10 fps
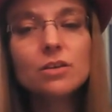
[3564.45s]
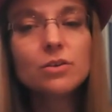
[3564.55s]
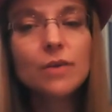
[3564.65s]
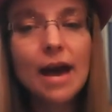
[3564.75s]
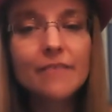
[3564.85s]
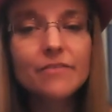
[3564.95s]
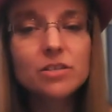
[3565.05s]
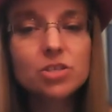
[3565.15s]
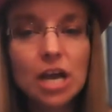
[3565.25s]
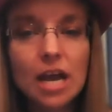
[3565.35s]
you
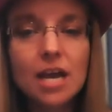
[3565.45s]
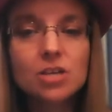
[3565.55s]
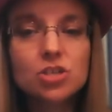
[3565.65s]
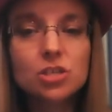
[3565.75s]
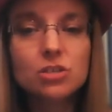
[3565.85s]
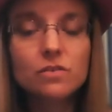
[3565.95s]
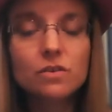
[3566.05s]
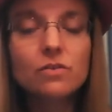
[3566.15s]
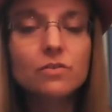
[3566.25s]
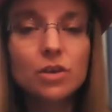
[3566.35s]
haven't changed.
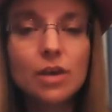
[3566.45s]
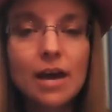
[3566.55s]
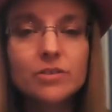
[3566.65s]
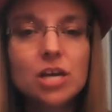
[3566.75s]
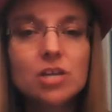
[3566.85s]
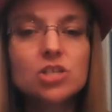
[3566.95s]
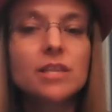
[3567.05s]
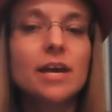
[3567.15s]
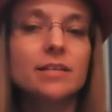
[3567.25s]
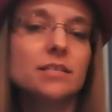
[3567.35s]
You haven't changed
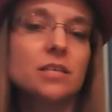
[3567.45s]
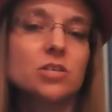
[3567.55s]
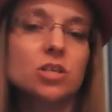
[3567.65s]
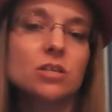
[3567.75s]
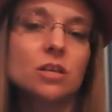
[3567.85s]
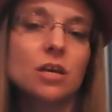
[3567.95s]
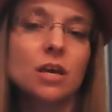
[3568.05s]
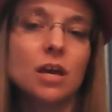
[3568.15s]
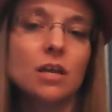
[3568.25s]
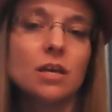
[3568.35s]
in that decision,
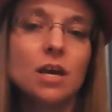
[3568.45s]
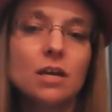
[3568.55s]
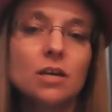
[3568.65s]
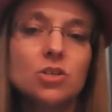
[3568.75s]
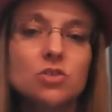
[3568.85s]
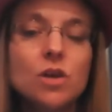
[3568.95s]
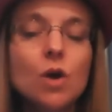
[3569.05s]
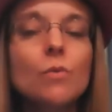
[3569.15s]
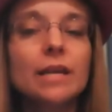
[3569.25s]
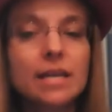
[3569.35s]
and because you
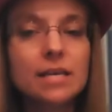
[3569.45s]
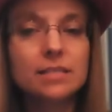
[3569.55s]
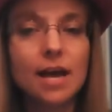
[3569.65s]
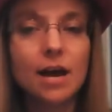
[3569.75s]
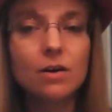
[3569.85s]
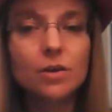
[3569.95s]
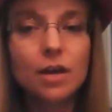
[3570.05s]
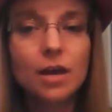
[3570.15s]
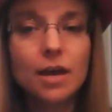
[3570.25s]
know what it is now,